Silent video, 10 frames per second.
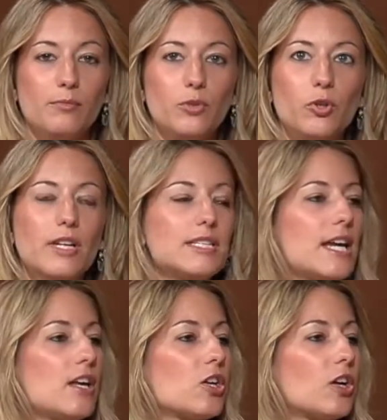You can
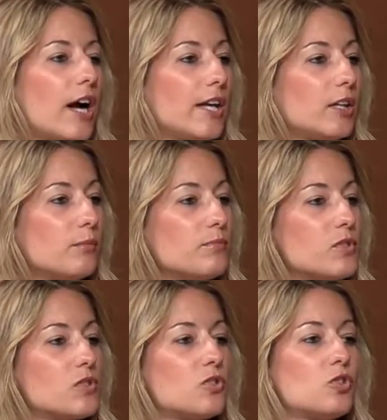take your
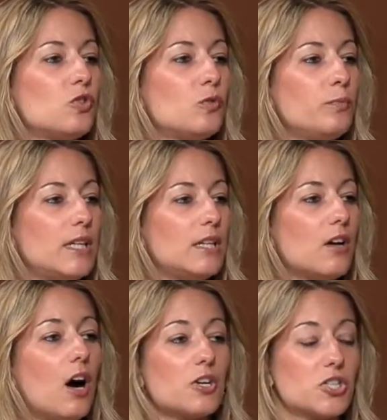items to be
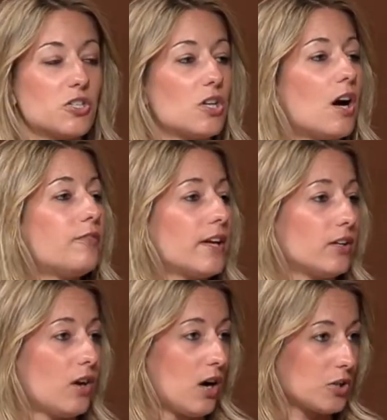auctioned off at
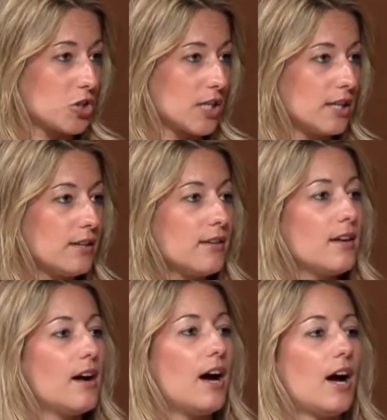an auction.
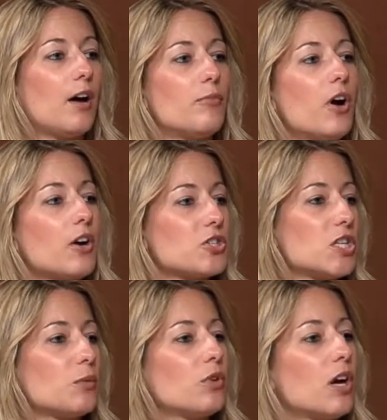The
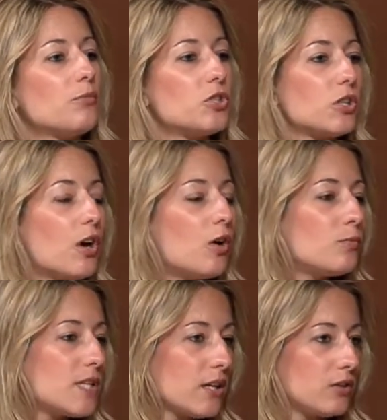auctioneer will come to your home,
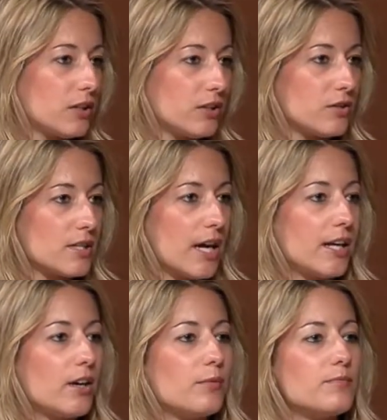take a look at those
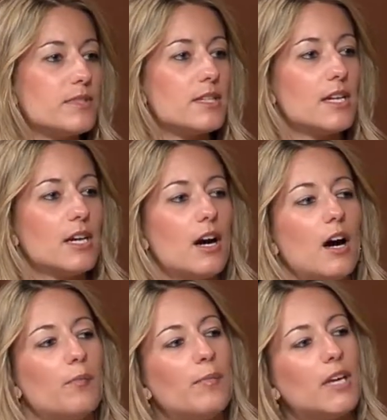items.
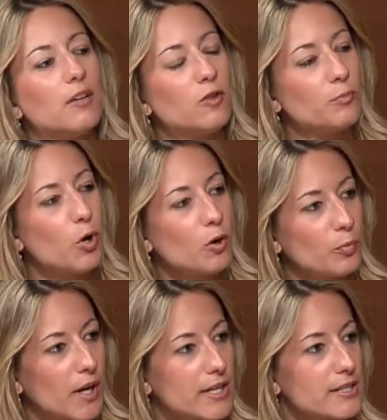They may give you bulk
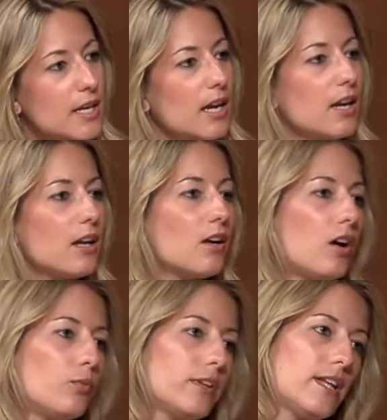pricing
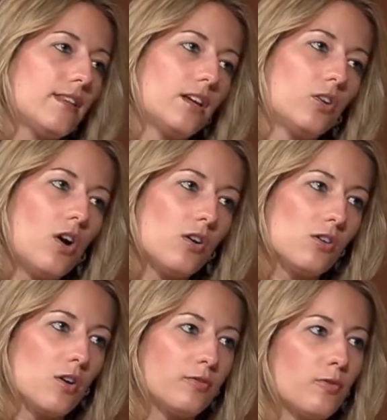on what they think it'll all
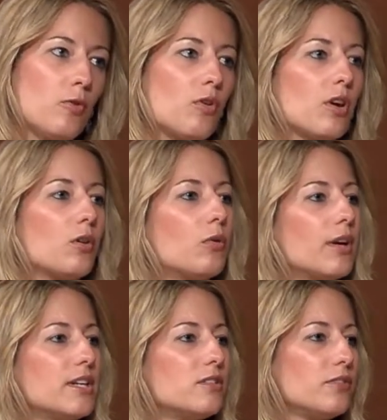go for or
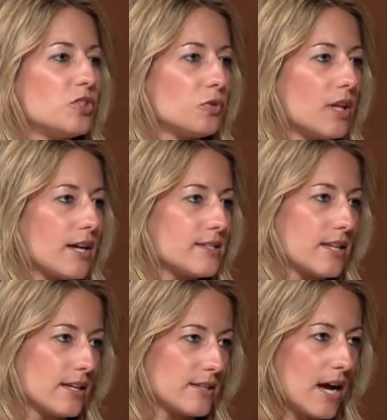individualize
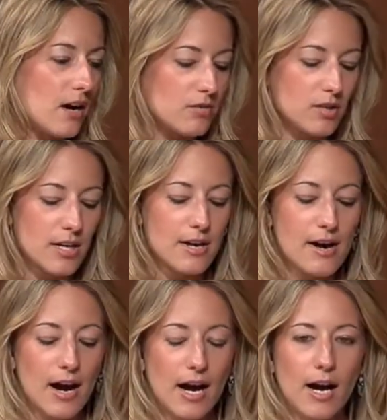things out.
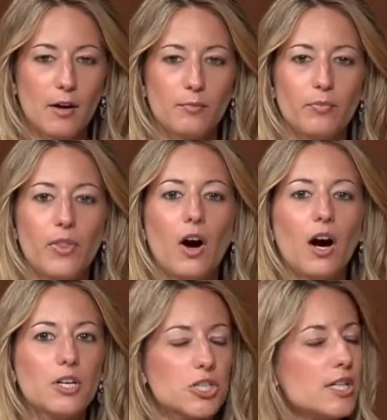The
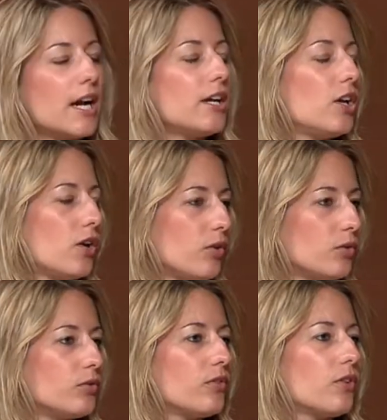auction I
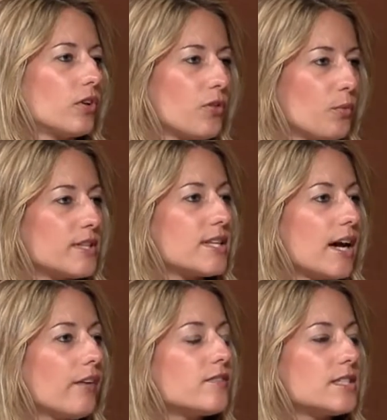know, or the ones that
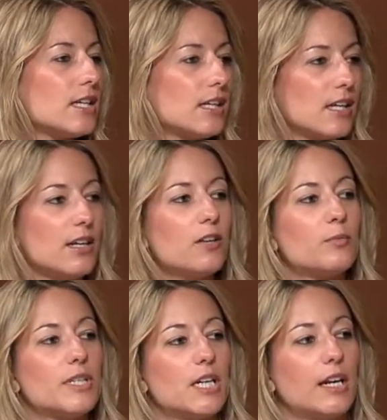I've seen, can either
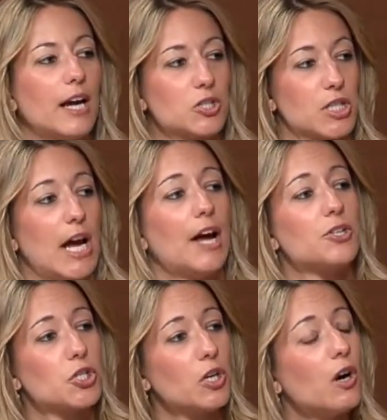be done actually
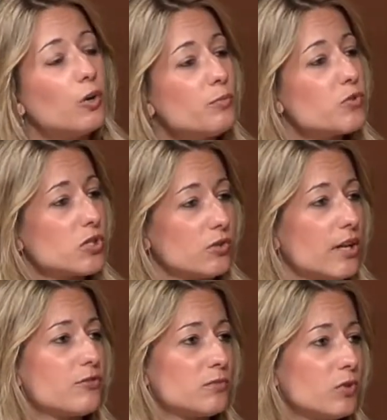at your home, so you don't
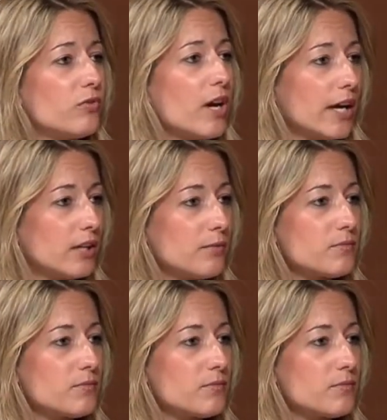have to move the items,